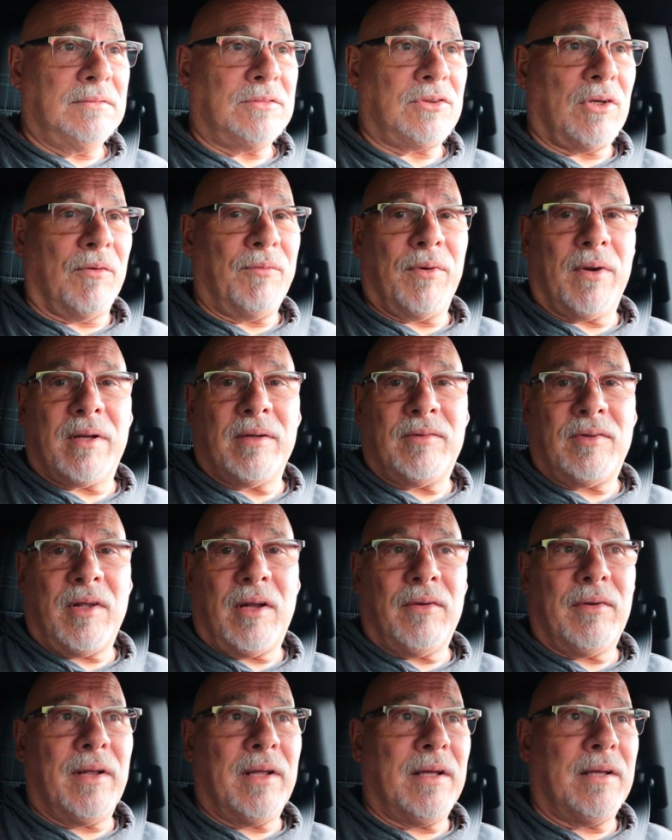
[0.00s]
So if you're
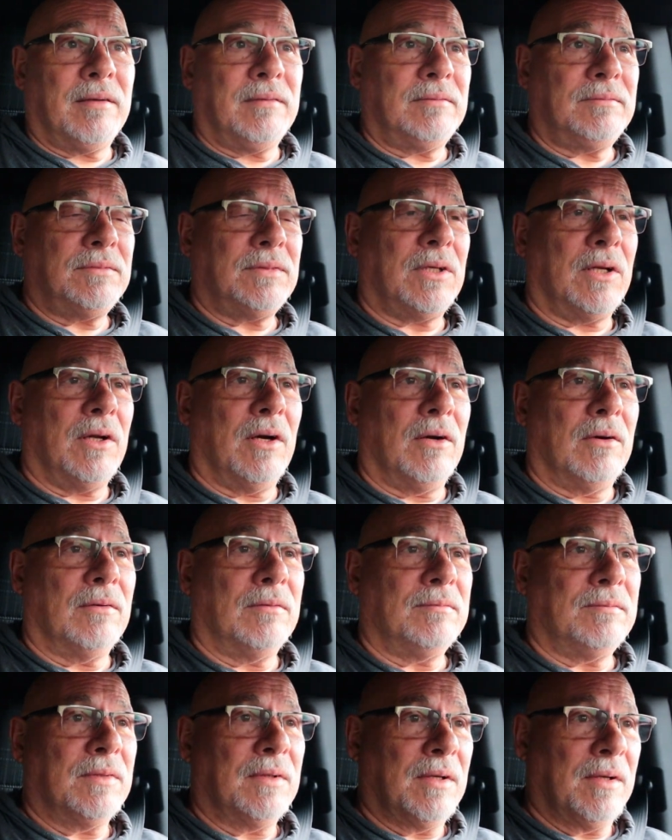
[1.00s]
considering, you know,
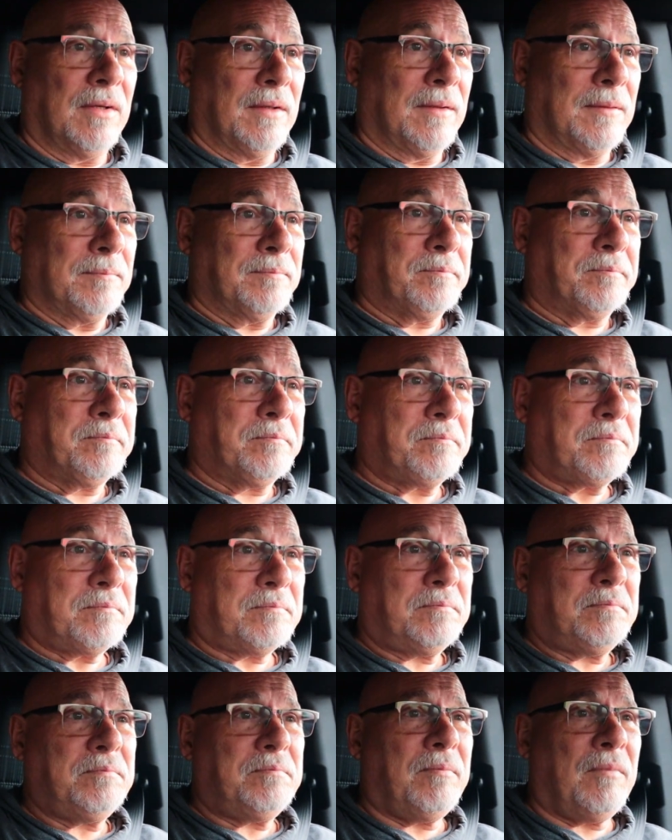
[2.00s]

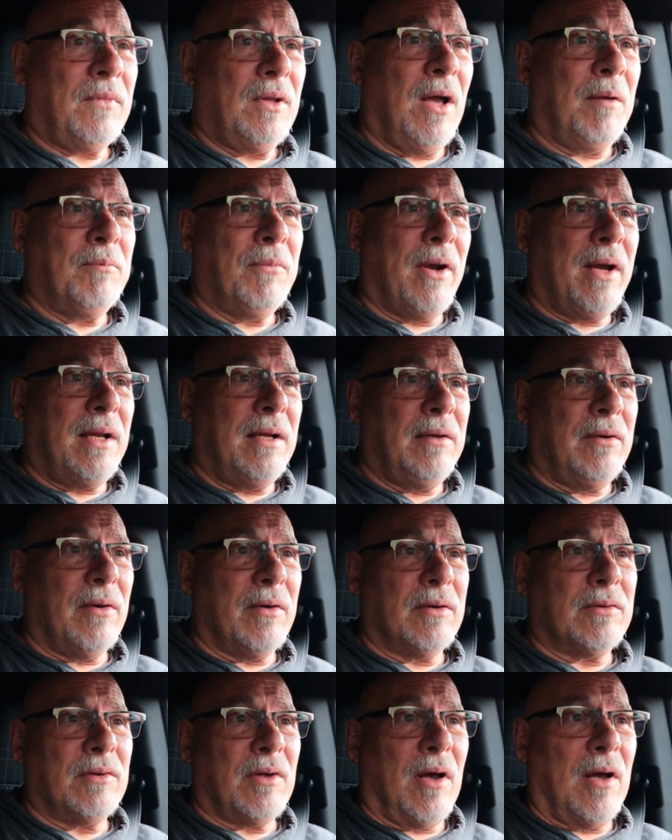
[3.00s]
upgrading
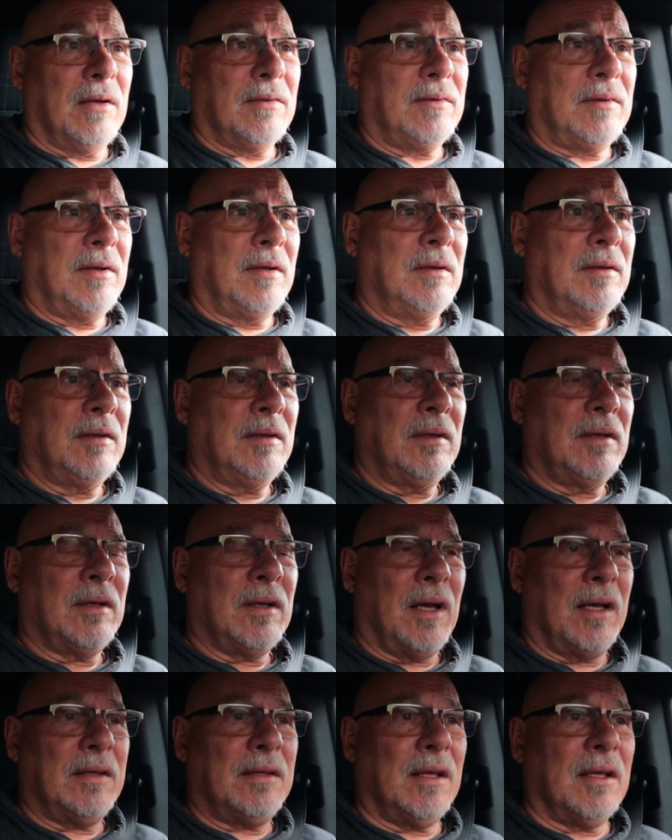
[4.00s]
your exhaust,
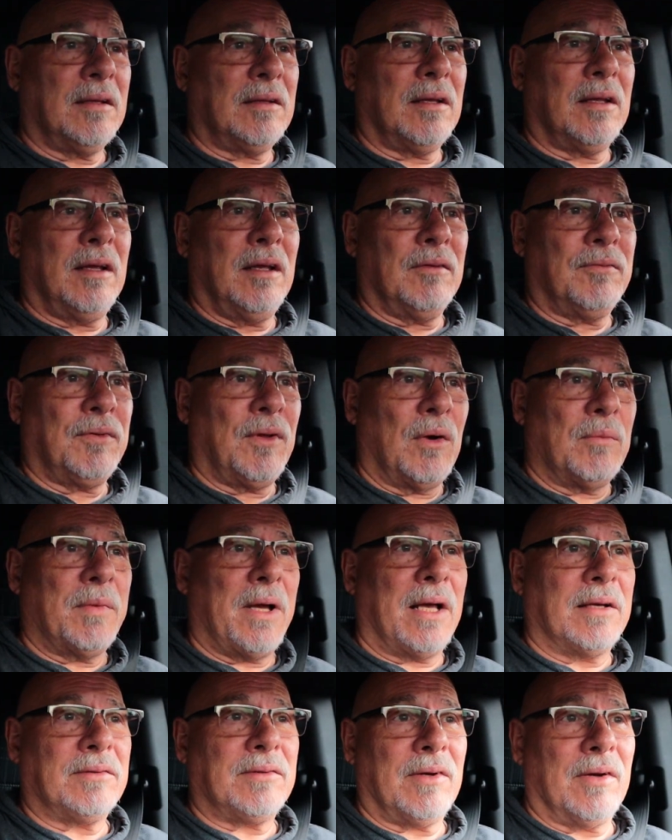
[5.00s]
I think the
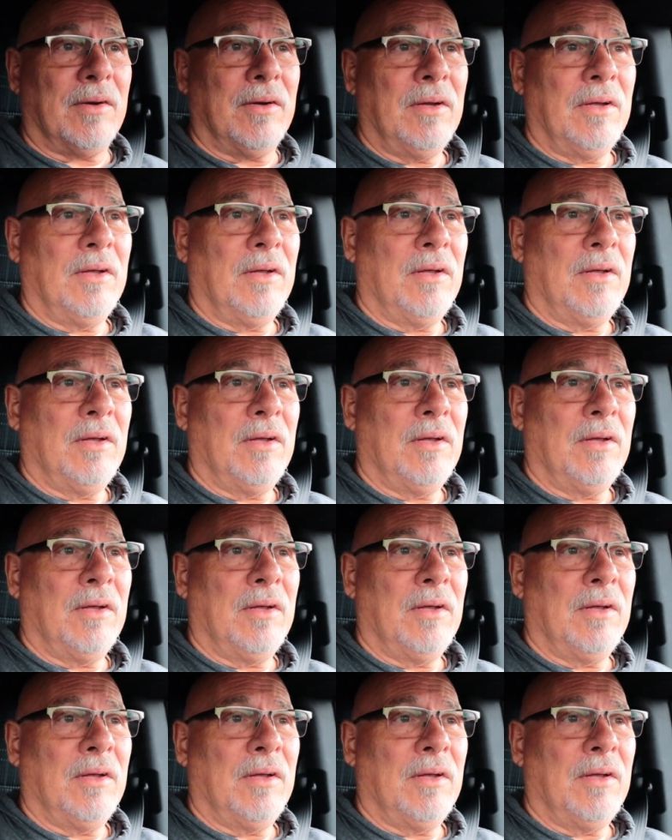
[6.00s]
FlowMaster